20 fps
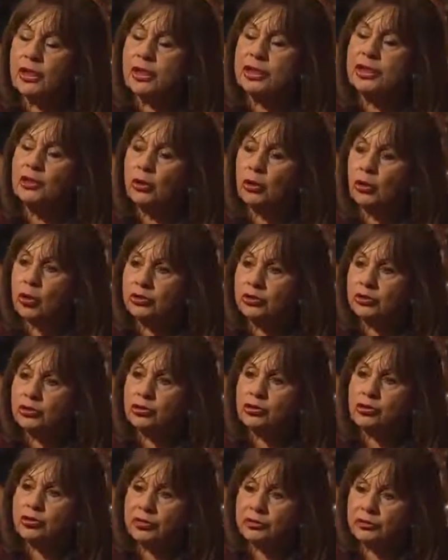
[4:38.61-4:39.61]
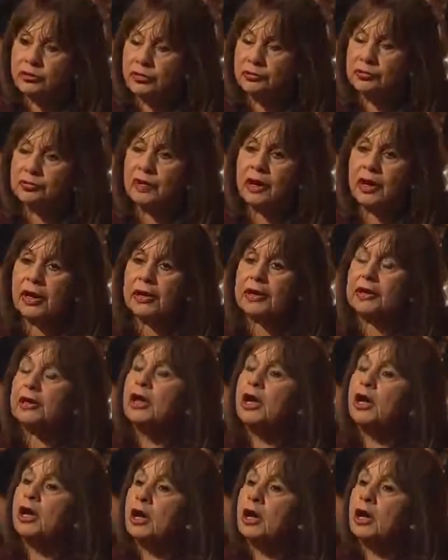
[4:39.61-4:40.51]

in order to justify